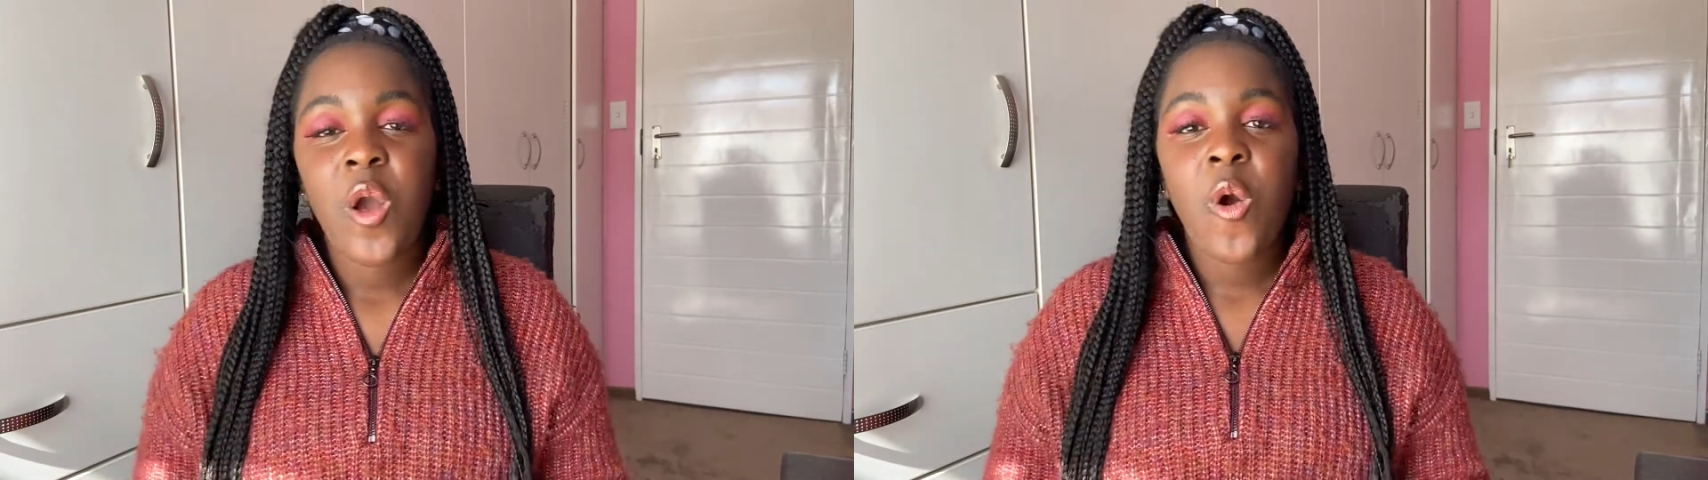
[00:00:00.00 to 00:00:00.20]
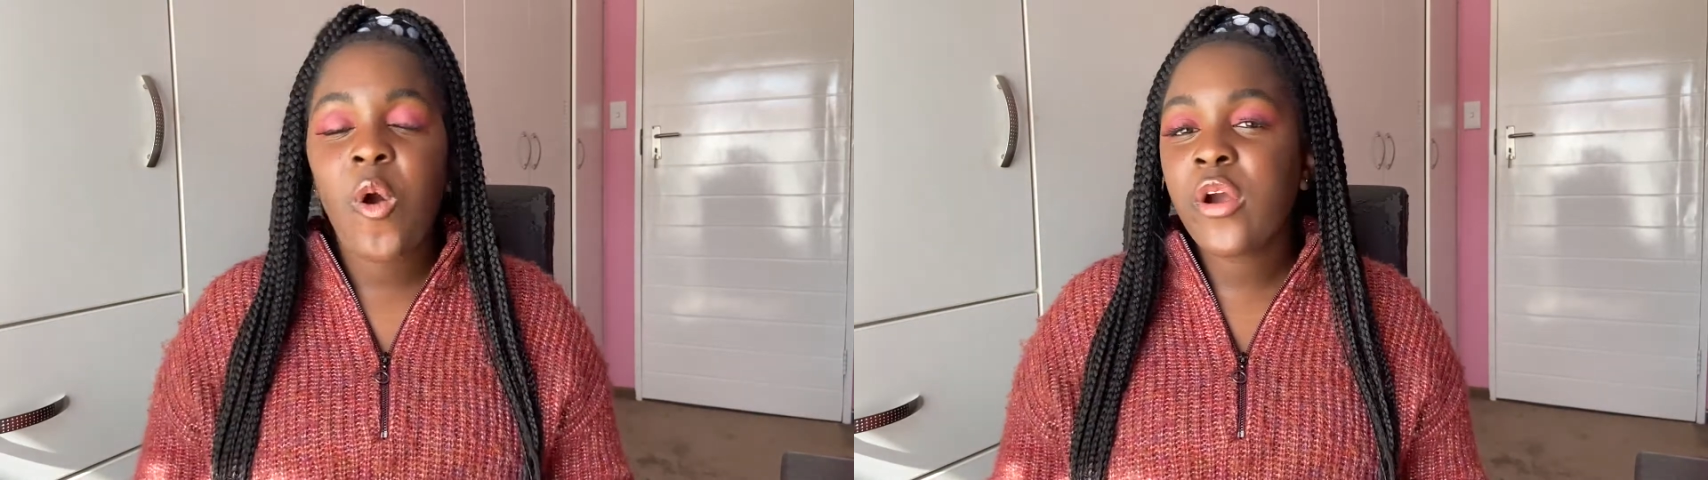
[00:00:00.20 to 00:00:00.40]

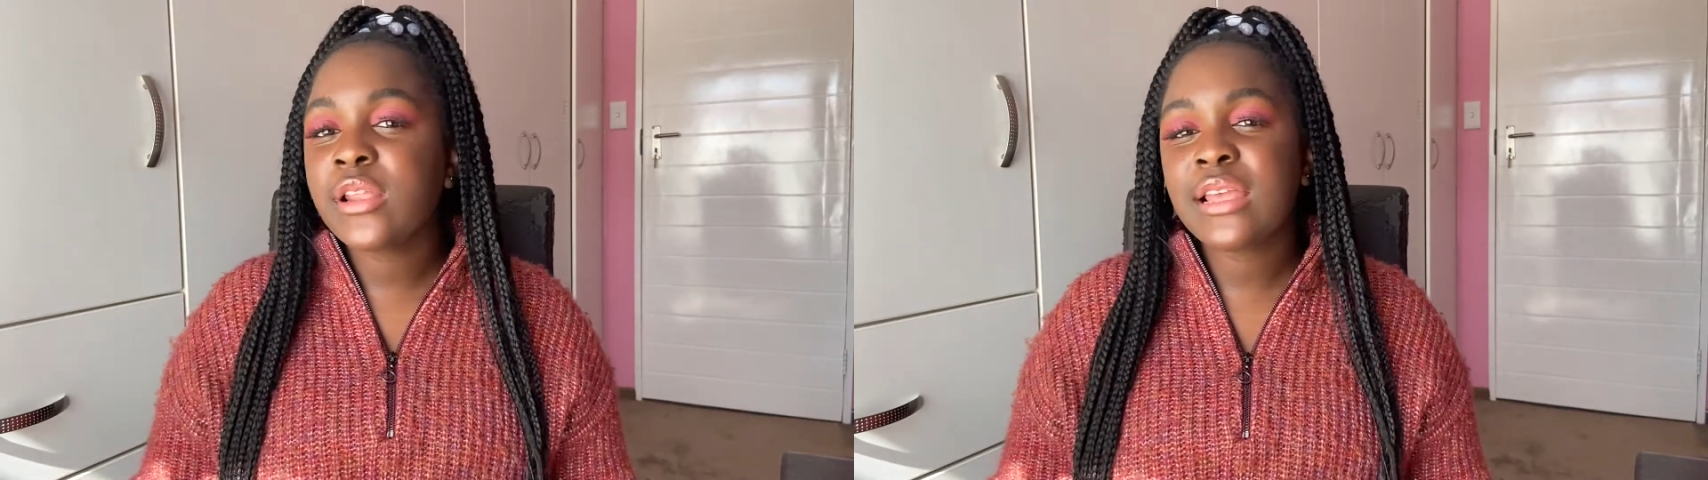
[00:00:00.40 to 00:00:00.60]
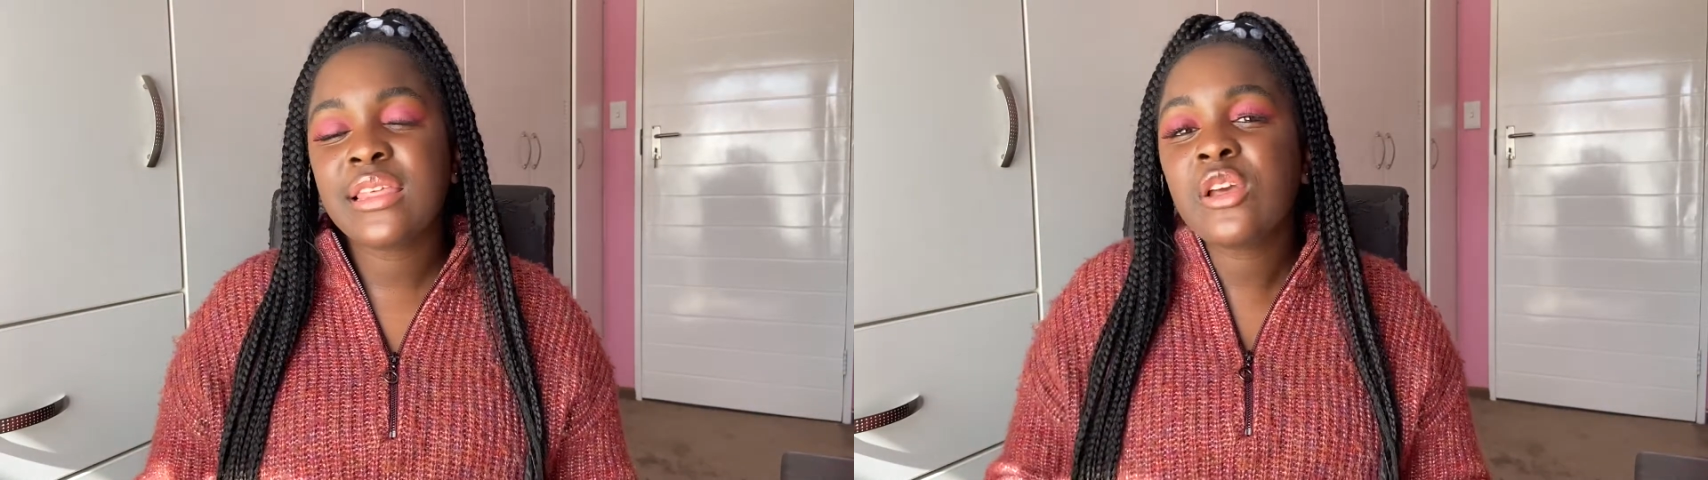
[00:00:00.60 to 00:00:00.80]
Or
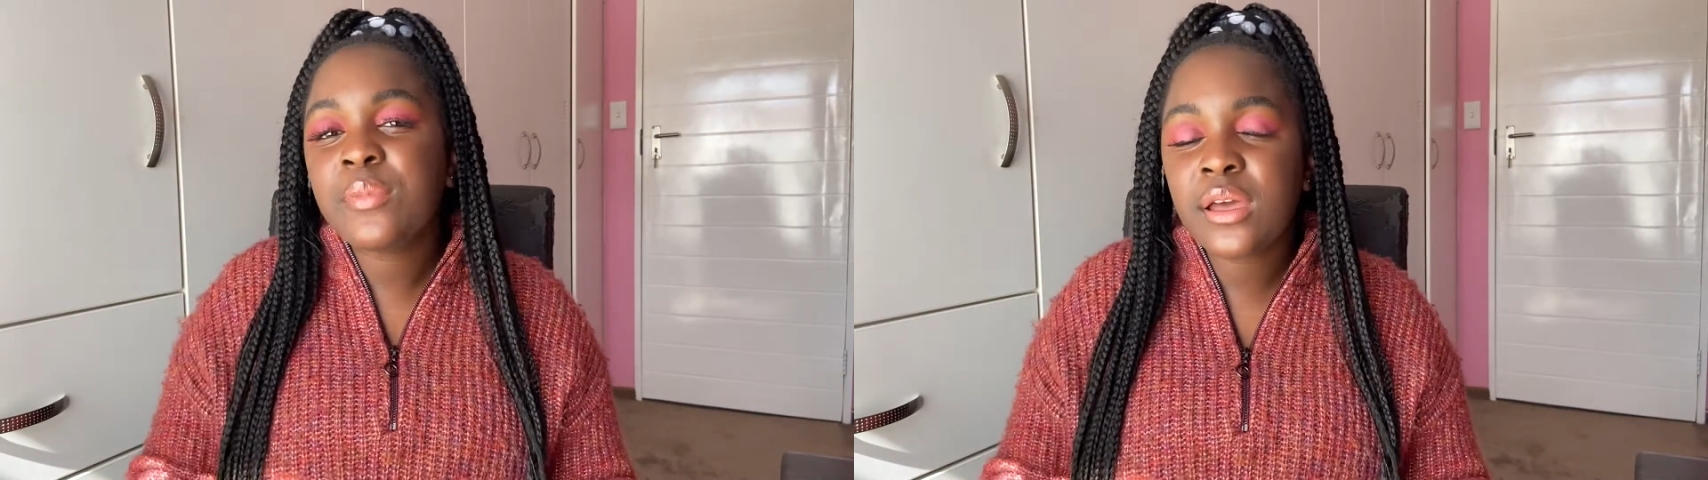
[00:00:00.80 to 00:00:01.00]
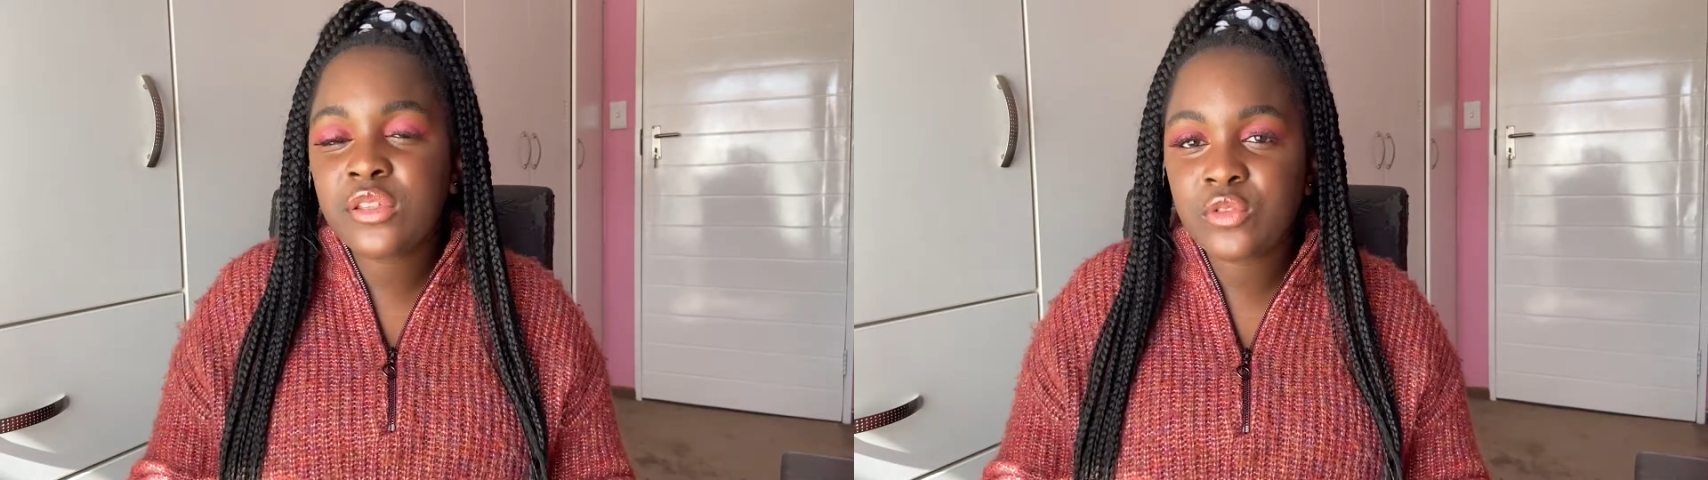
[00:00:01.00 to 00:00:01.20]
like there could be
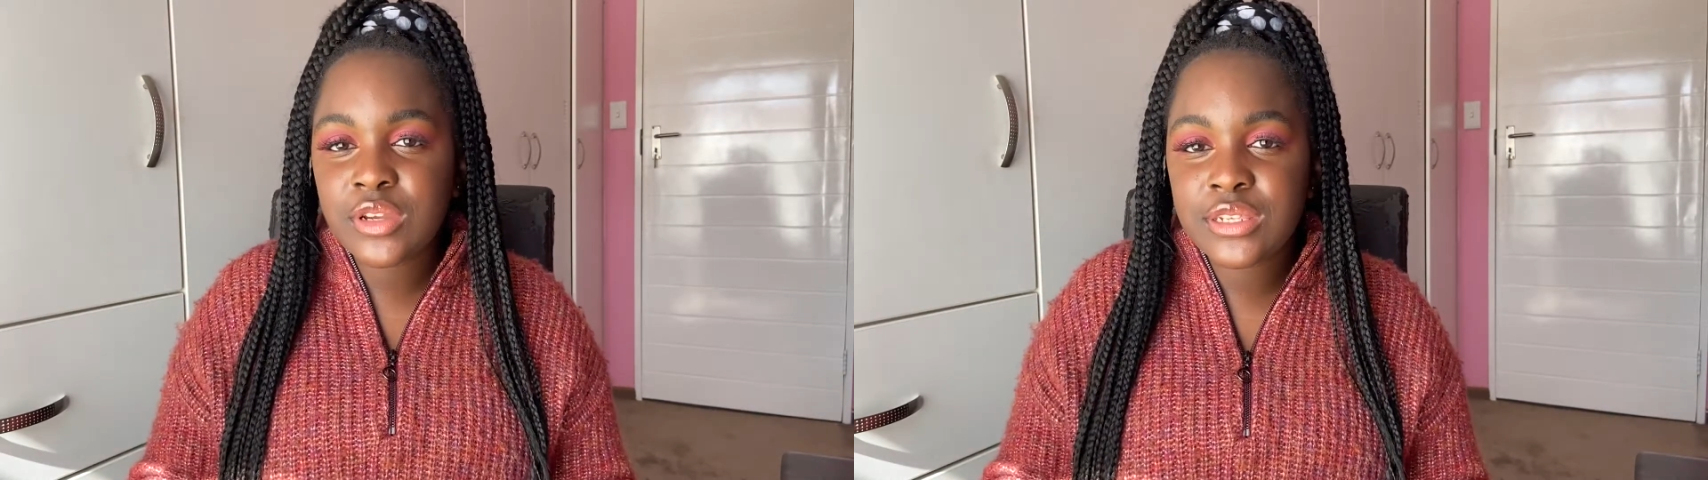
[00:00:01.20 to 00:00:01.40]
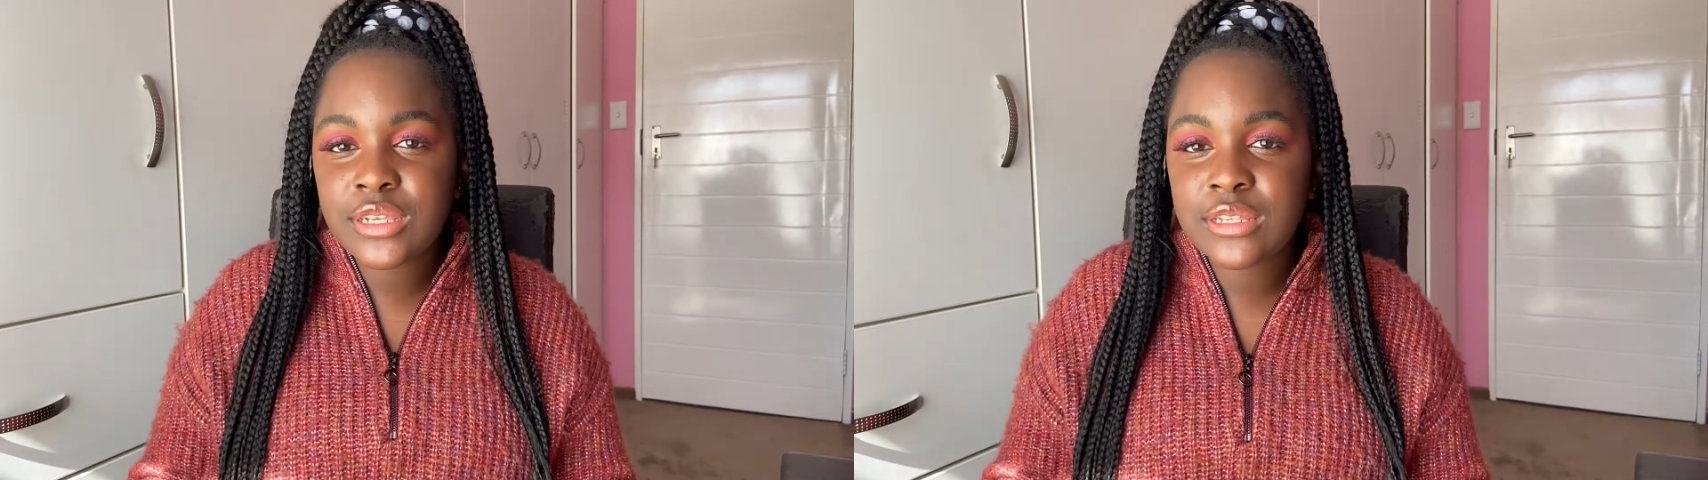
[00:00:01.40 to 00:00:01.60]
other
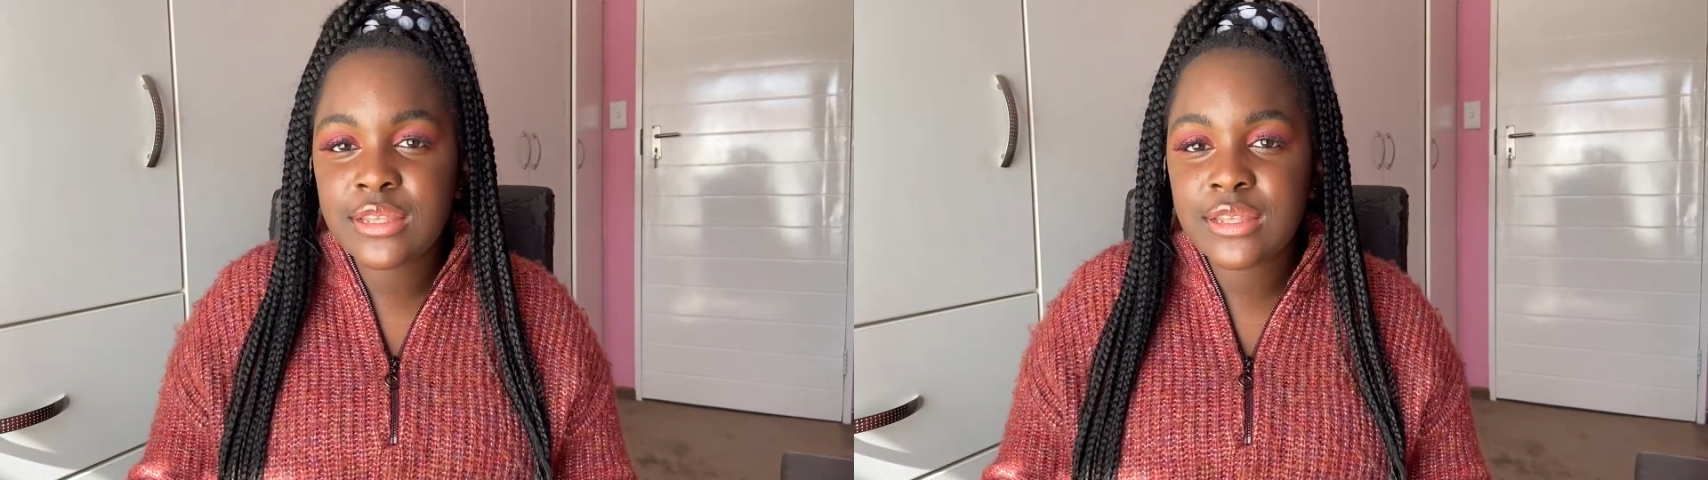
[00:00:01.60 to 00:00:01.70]
reasons